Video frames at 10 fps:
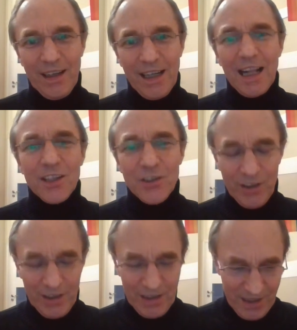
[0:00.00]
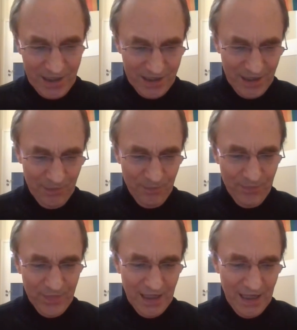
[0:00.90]
cultural system.
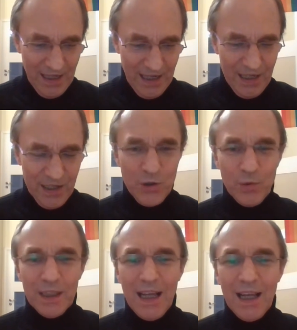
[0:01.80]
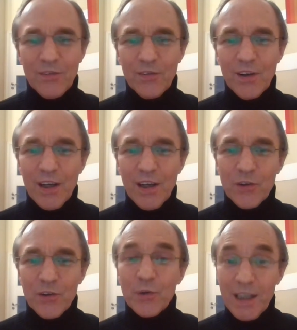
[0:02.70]
And you have
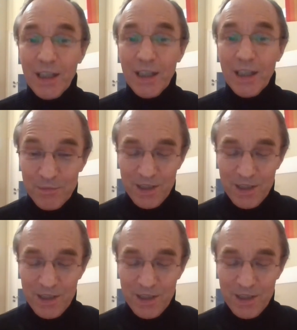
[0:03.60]
three names: